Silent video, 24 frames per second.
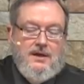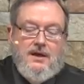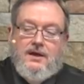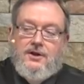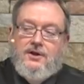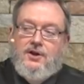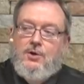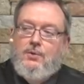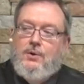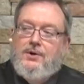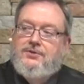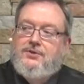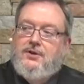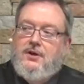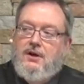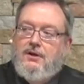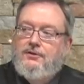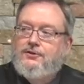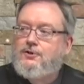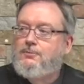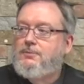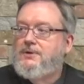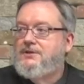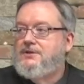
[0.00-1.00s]
And you know what the
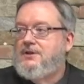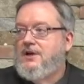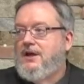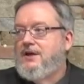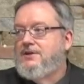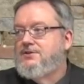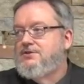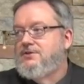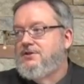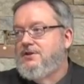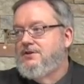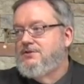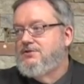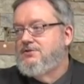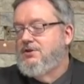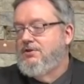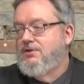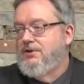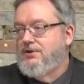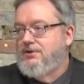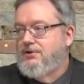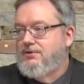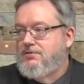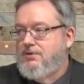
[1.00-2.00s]
ultimate test is
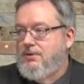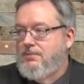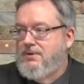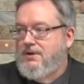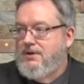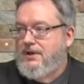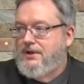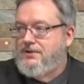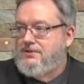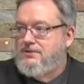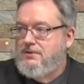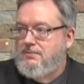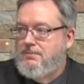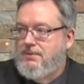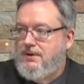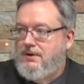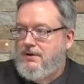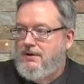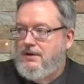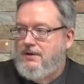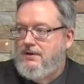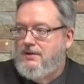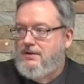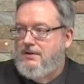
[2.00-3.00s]
during the tribulation
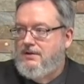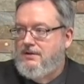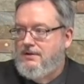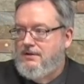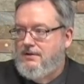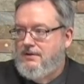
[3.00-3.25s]
period?